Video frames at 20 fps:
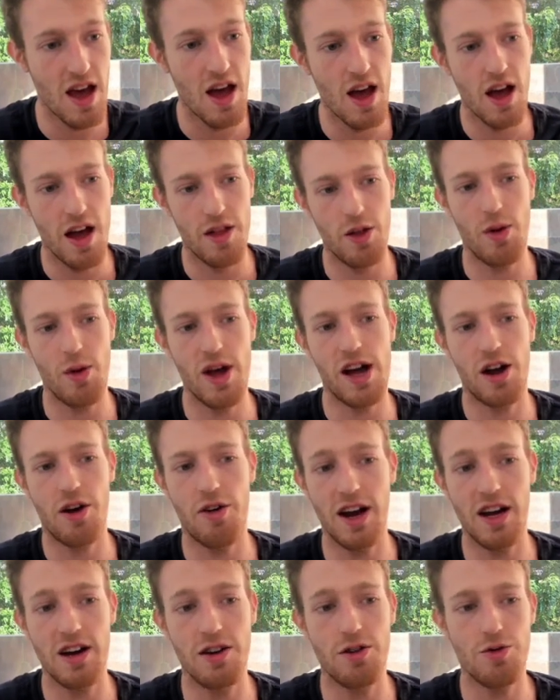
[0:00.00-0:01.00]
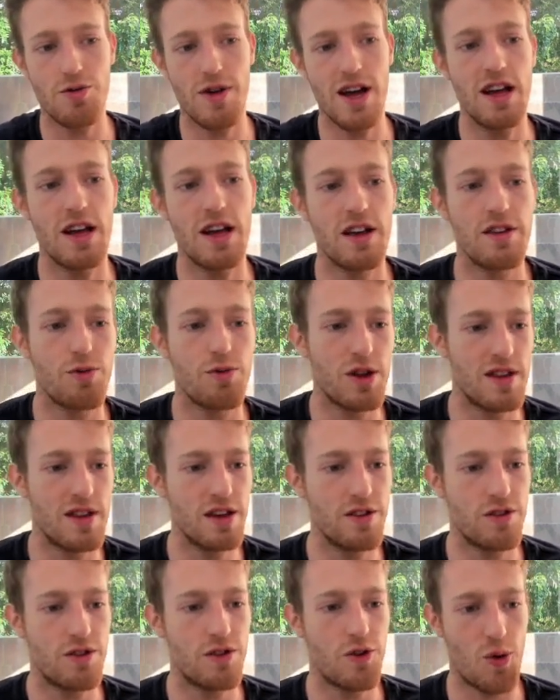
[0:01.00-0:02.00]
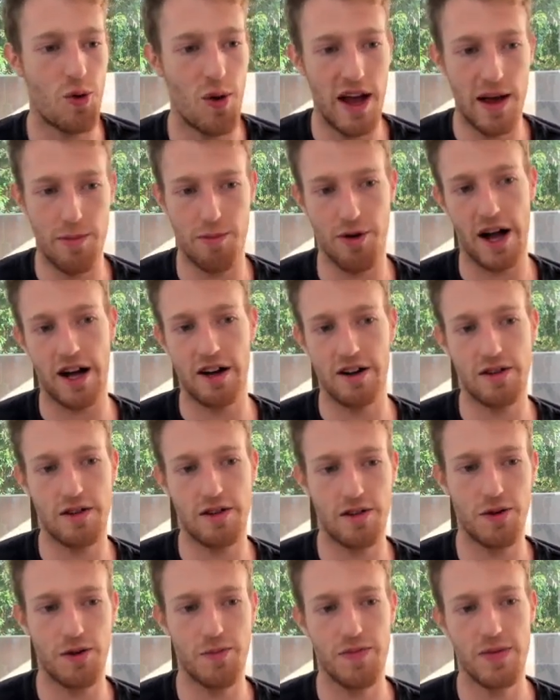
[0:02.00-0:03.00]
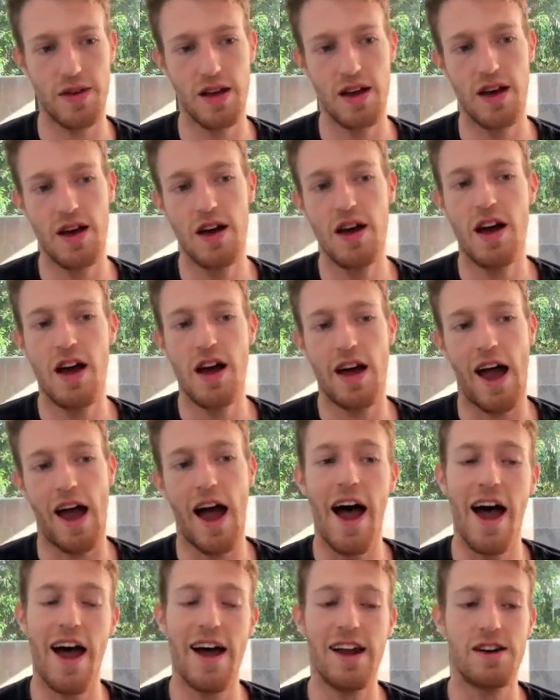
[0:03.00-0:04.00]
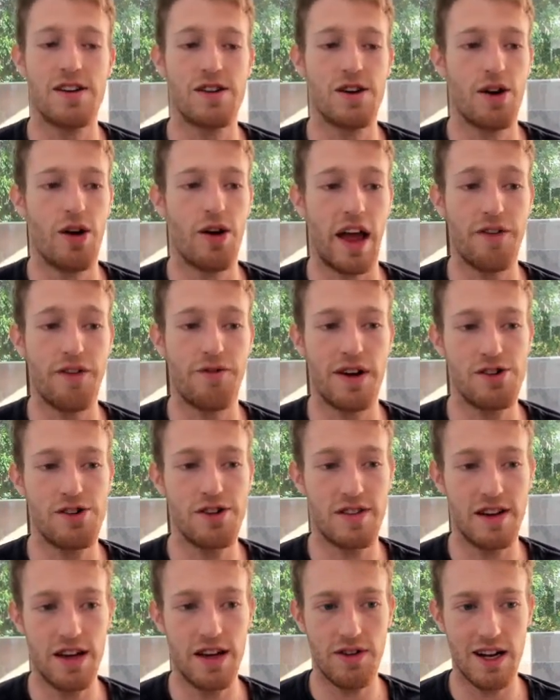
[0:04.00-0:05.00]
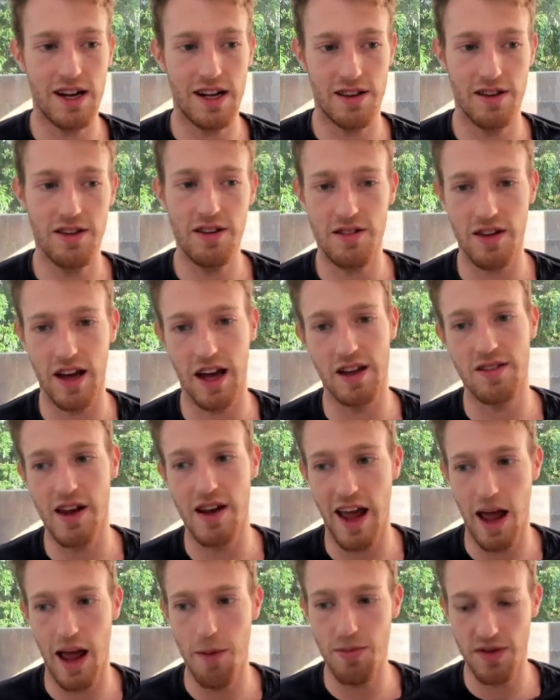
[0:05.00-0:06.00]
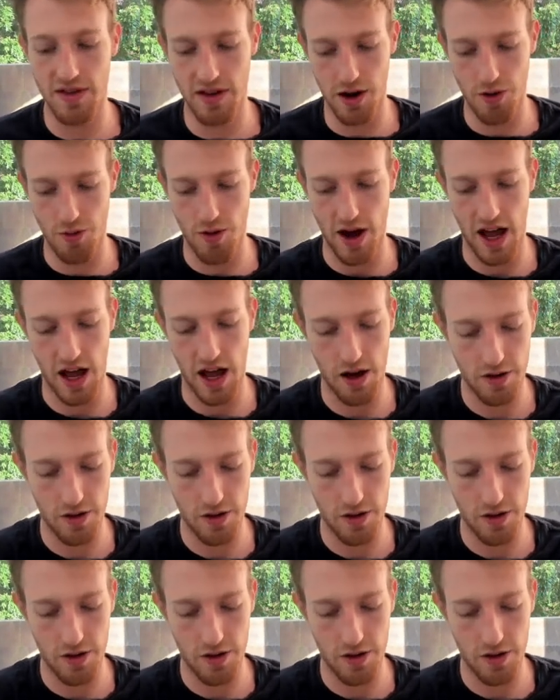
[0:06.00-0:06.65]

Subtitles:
The way I create an array is with these square brackets. And if I just leave it like this, it's an empty array.